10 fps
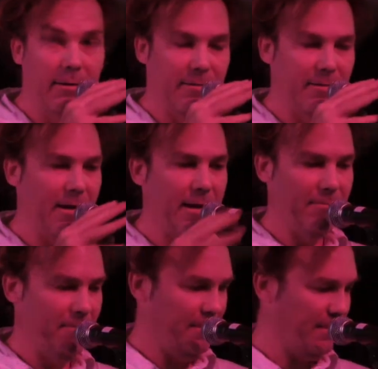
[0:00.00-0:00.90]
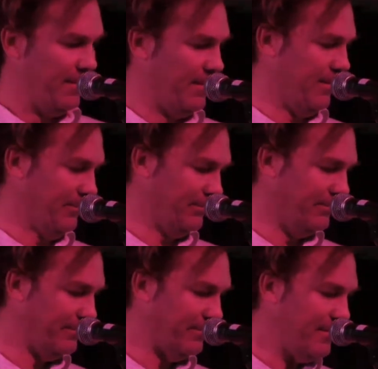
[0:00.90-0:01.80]
All right.
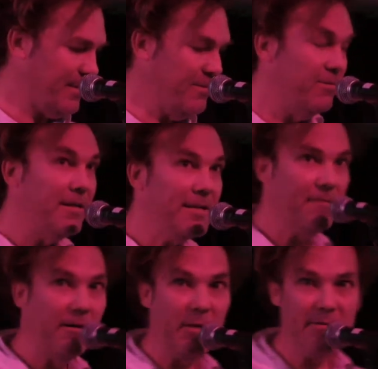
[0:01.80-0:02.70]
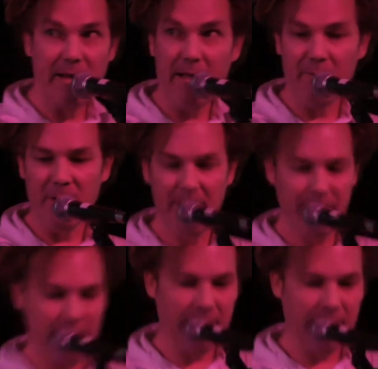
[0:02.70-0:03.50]
Well, thanks very much for having me.